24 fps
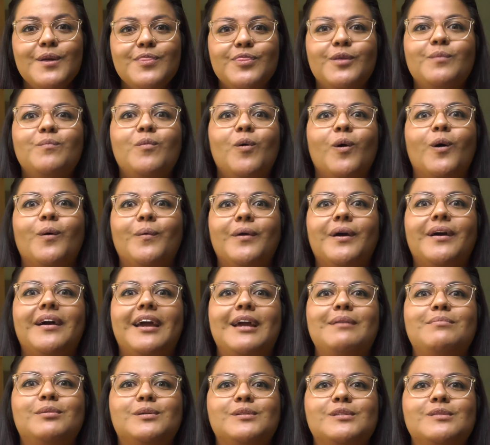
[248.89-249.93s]
the more we are
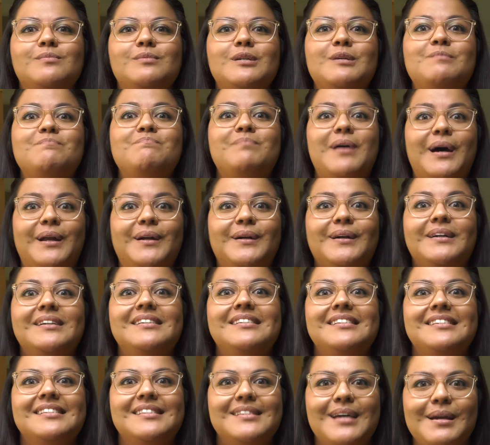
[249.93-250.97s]
able to be better
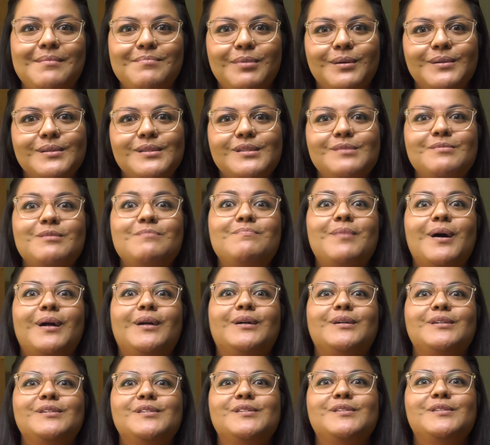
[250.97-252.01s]
disciples, to be
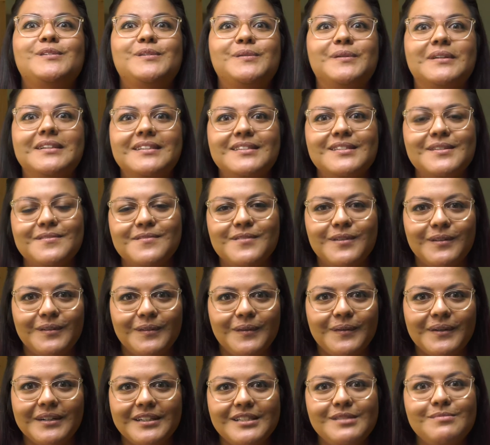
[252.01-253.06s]
better students of the
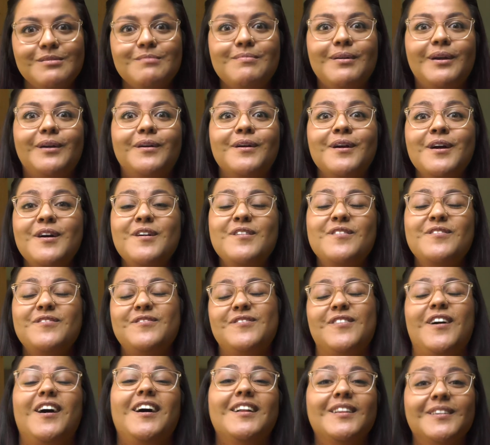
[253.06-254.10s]
Lord, to be better
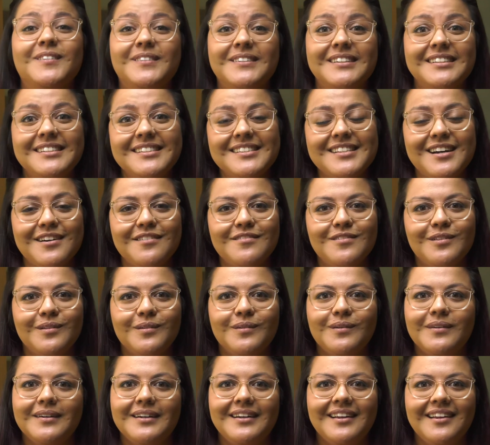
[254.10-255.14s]
followers of the
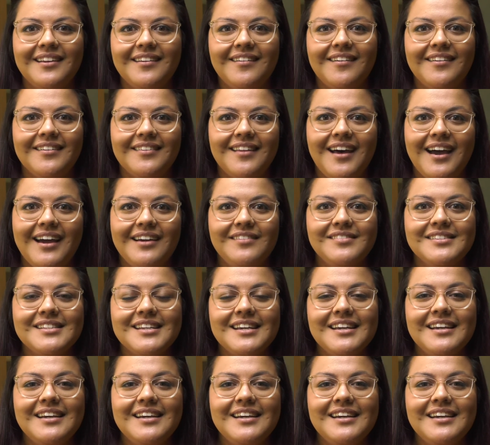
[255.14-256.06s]
Lord in our lives.